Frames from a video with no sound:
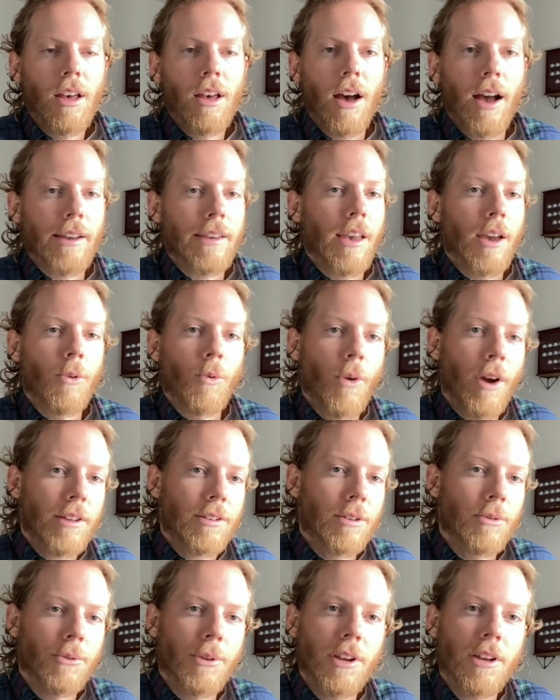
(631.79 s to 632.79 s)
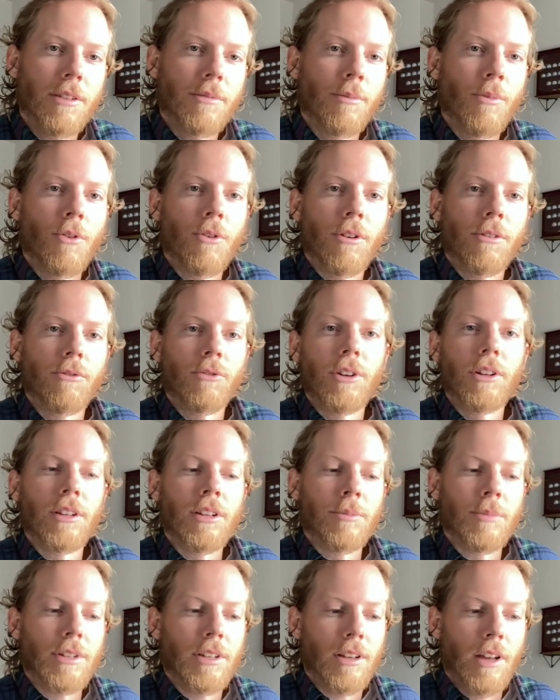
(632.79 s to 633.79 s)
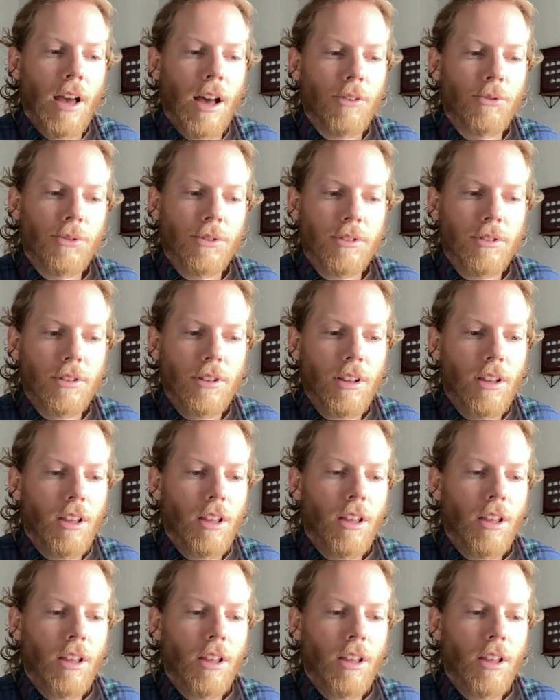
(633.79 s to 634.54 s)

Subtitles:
I can't wait to read more of William Dean Howells.